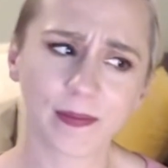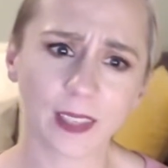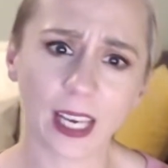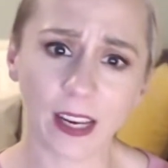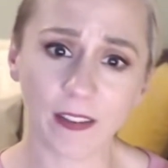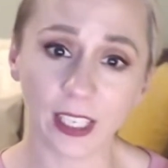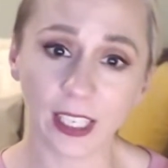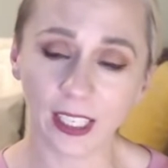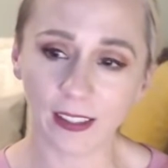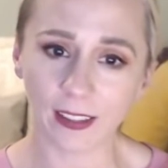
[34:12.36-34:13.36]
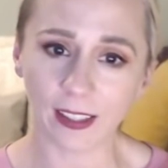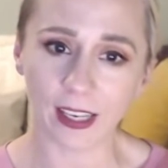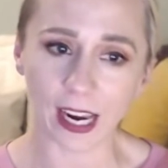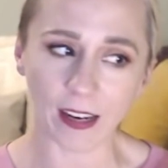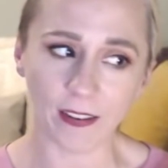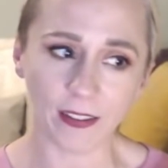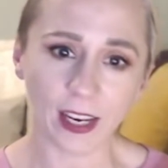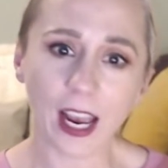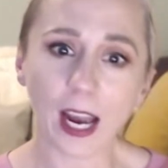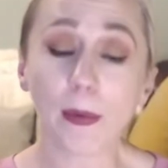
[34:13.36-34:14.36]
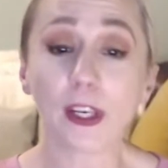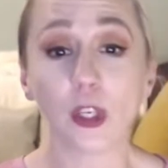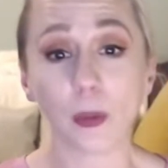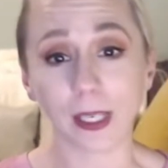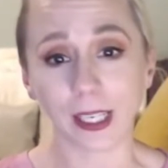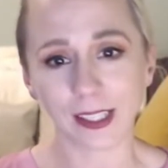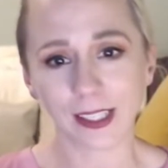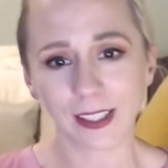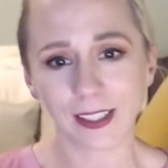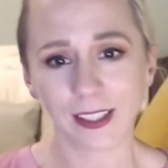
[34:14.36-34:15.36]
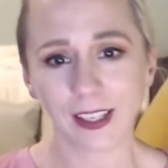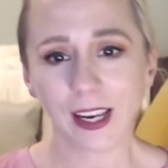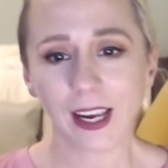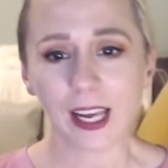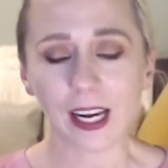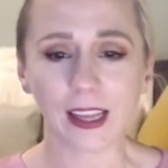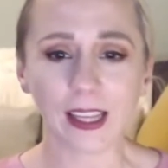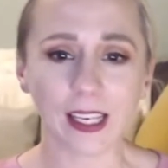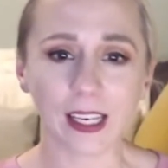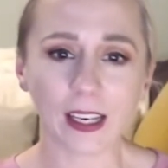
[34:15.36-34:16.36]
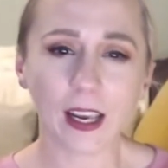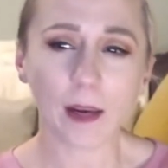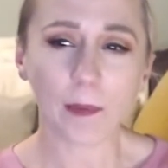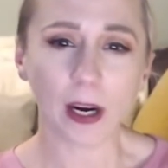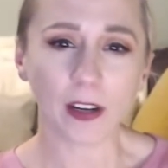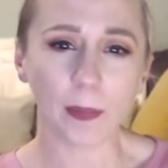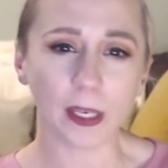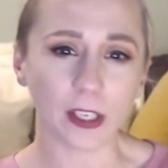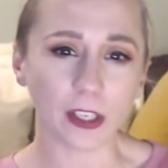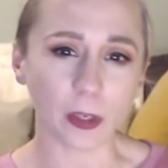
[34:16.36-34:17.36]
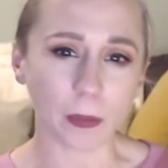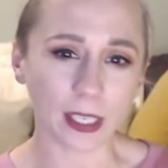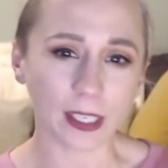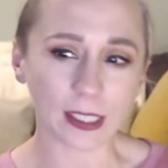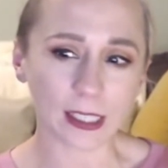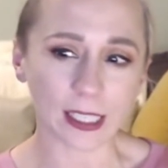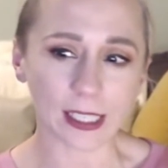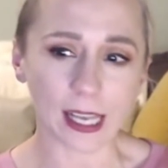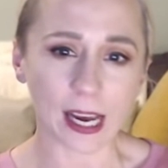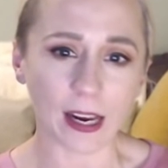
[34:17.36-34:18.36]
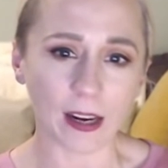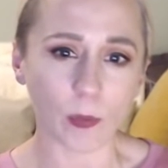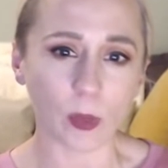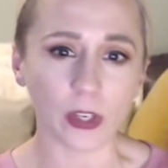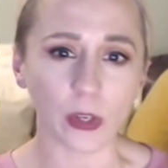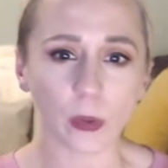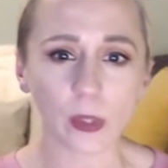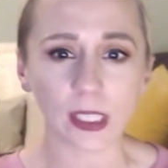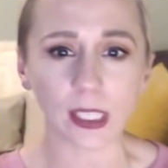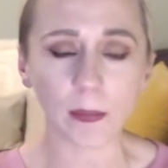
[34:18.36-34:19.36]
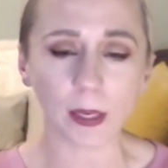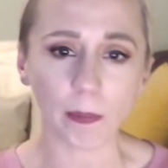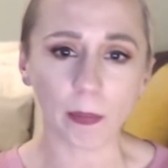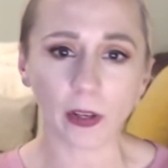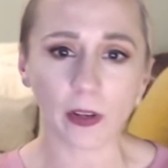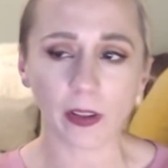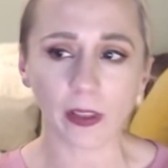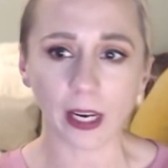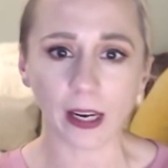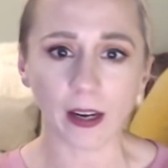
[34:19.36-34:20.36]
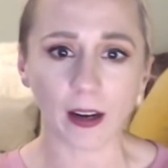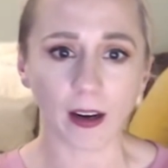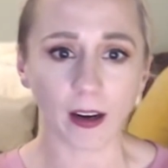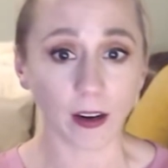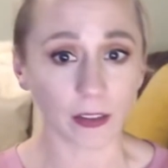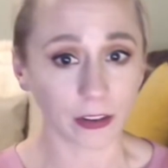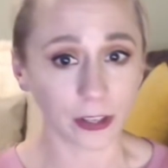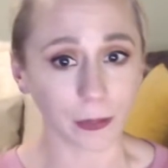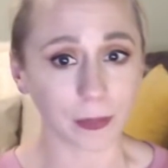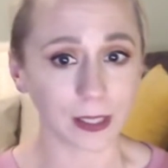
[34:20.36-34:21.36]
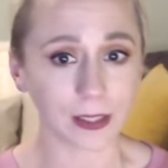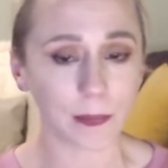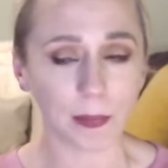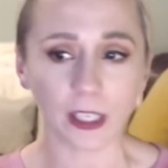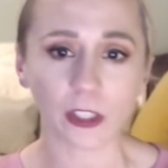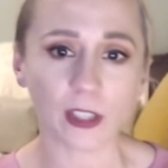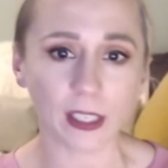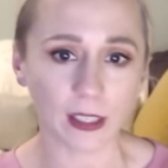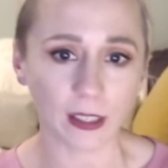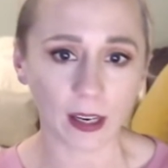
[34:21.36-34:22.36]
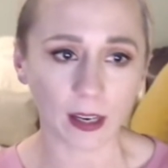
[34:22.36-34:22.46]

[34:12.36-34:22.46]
advocate and ad I'm a humanist. And I think part of being a humanist is that when you see people that are other humans being treated